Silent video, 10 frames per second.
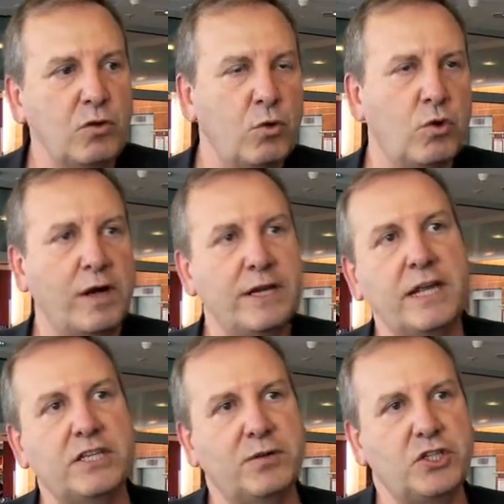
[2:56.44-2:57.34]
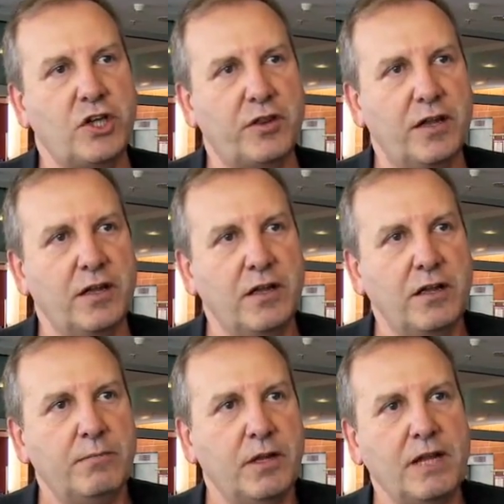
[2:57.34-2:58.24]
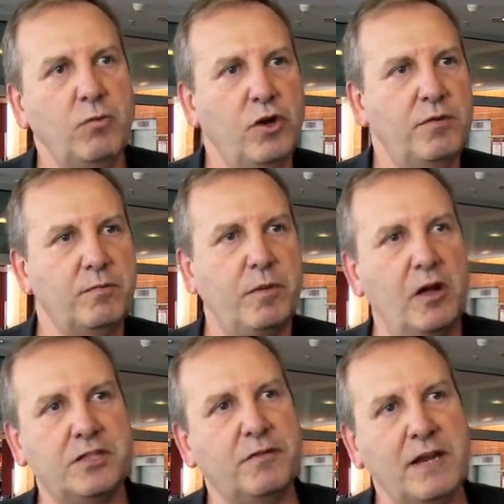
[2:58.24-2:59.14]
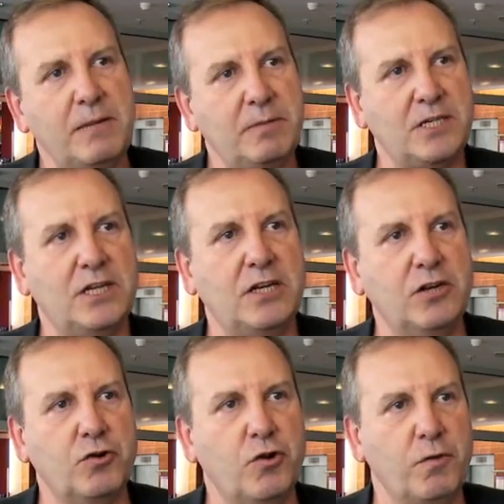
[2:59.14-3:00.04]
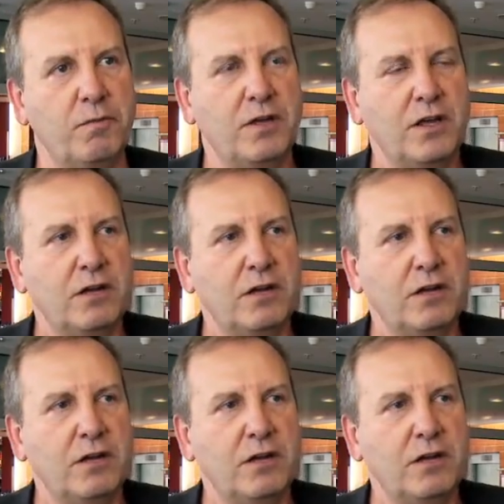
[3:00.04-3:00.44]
all quite near to each other, but they weren't part of any particular group.